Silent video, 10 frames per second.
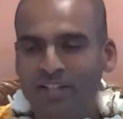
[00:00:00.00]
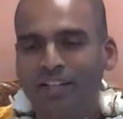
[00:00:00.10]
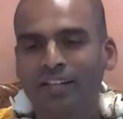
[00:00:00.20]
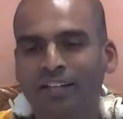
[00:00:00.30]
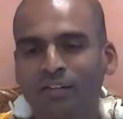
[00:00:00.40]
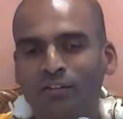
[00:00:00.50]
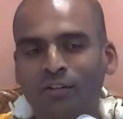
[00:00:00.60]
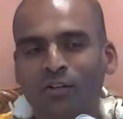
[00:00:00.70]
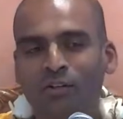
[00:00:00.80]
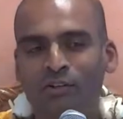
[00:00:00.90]
see that the
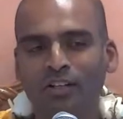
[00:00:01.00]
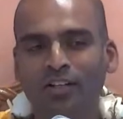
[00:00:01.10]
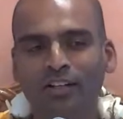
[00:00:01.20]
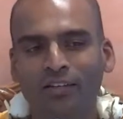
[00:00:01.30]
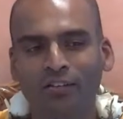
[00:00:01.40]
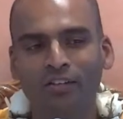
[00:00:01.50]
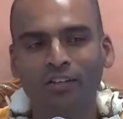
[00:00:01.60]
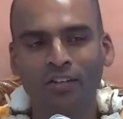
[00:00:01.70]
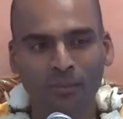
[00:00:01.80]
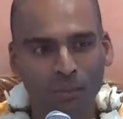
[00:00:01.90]
solution
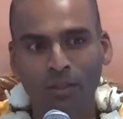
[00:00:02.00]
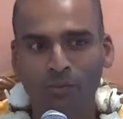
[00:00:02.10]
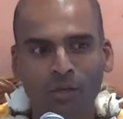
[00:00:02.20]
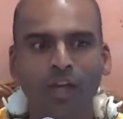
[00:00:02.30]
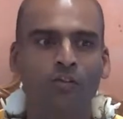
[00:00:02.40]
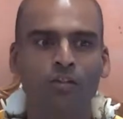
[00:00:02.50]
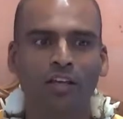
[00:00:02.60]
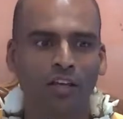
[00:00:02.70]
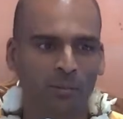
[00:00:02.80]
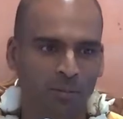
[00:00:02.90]
is we need to
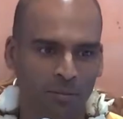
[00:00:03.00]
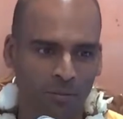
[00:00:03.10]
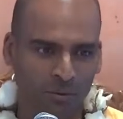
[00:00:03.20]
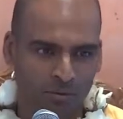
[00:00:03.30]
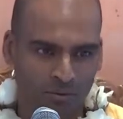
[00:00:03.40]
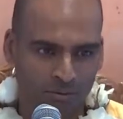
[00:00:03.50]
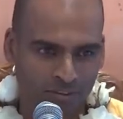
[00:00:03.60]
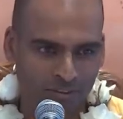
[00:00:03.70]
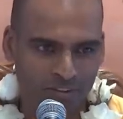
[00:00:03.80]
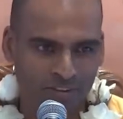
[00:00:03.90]
educate people.
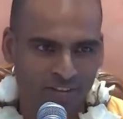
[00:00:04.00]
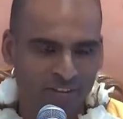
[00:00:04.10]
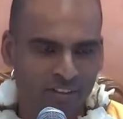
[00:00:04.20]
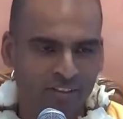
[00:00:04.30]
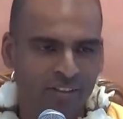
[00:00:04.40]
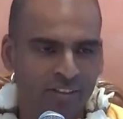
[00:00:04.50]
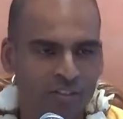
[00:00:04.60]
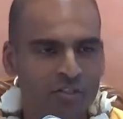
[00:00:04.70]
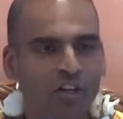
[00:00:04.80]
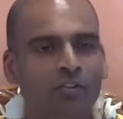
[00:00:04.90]

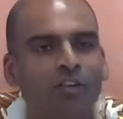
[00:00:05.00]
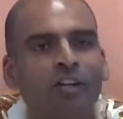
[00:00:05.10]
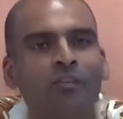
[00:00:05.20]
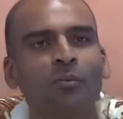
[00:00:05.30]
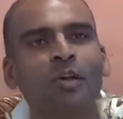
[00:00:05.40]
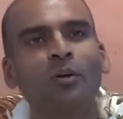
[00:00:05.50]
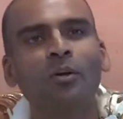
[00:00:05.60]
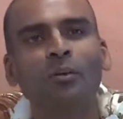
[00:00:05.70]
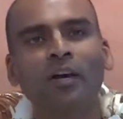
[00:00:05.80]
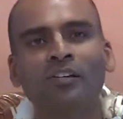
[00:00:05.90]
Kshatriyas will
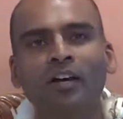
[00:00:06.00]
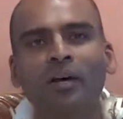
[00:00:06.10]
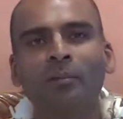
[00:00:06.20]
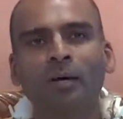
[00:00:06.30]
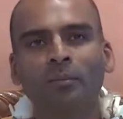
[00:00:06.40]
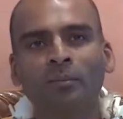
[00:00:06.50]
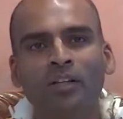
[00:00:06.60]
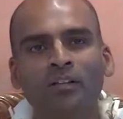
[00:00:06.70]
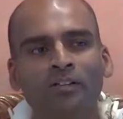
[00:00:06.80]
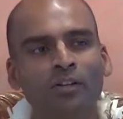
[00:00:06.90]
always come up with
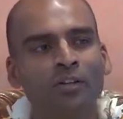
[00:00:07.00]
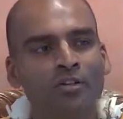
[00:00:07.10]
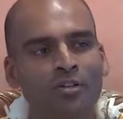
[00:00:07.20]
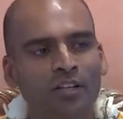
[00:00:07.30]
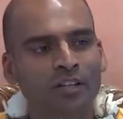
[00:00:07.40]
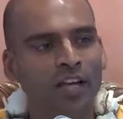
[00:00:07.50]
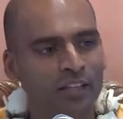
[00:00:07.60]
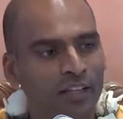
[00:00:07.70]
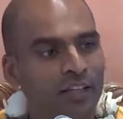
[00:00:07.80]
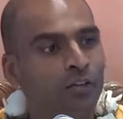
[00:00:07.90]
the solution that
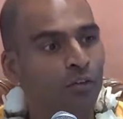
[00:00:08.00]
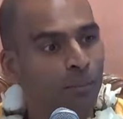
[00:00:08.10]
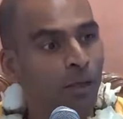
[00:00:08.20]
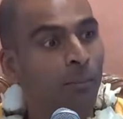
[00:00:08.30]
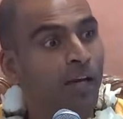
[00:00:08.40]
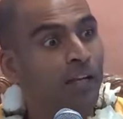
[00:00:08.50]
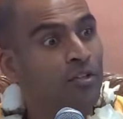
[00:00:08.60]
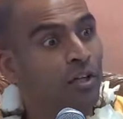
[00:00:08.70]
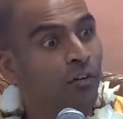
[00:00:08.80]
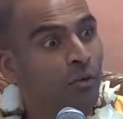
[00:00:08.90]
there needs to be a
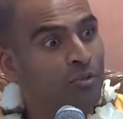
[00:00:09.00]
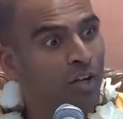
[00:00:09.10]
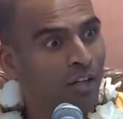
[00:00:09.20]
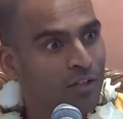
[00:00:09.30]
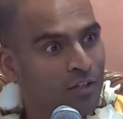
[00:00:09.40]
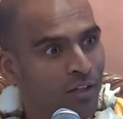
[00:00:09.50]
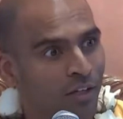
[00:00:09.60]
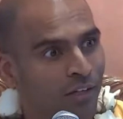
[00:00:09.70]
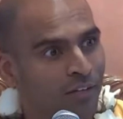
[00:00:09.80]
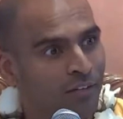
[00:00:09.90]
managerial change
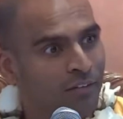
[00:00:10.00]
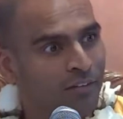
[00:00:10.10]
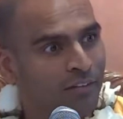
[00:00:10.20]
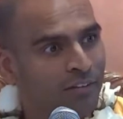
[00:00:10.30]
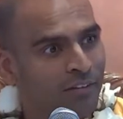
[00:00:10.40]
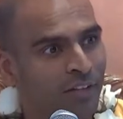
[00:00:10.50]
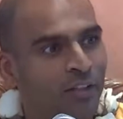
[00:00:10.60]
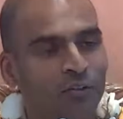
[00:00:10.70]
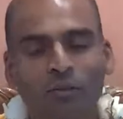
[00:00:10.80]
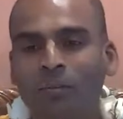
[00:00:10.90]
here. There
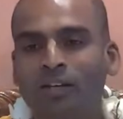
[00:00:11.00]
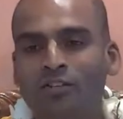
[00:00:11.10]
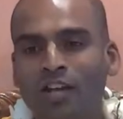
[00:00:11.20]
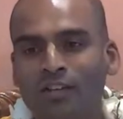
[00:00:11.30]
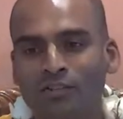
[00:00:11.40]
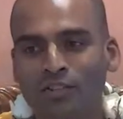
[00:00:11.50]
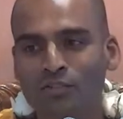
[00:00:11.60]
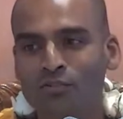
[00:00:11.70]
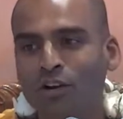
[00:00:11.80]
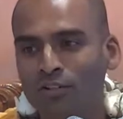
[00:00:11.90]
needs to be a change in
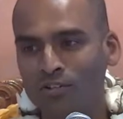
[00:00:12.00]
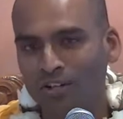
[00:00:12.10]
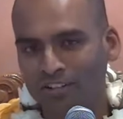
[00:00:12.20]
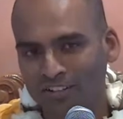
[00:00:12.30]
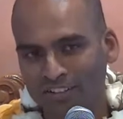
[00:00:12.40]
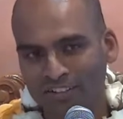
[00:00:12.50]
structure.